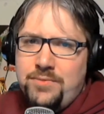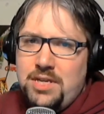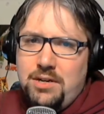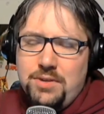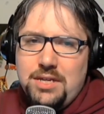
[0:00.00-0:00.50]

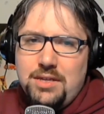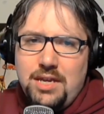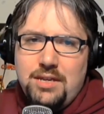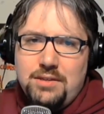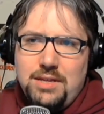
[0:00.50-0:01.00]
you know they
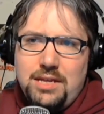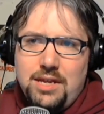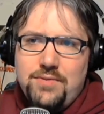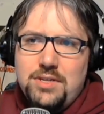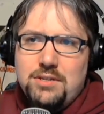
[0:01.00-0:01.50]
they, they
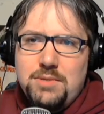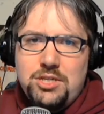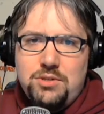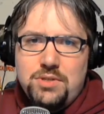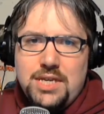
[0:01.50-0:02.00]
levied some
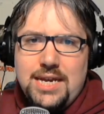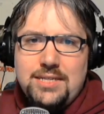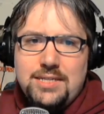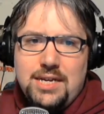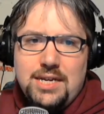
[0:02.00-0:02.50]
issues
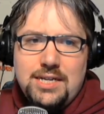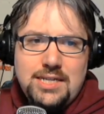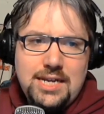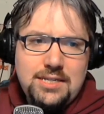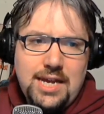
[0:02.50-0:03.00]
against uh,
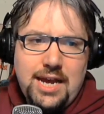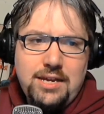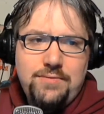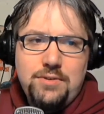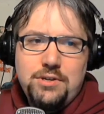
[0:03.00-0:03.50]

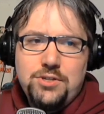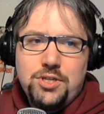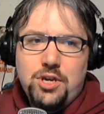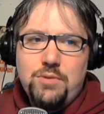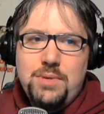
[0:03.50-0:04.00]
tensai a few years
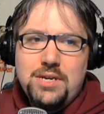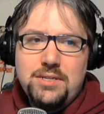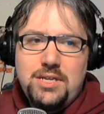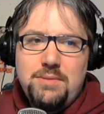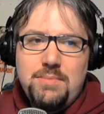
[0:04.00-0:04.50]
ago
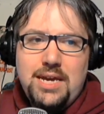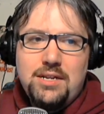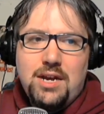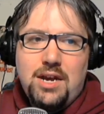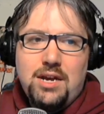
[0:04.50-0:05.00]
because he
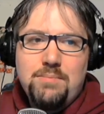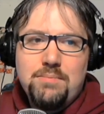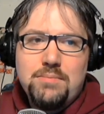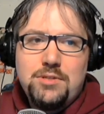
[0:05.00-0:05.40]
made um,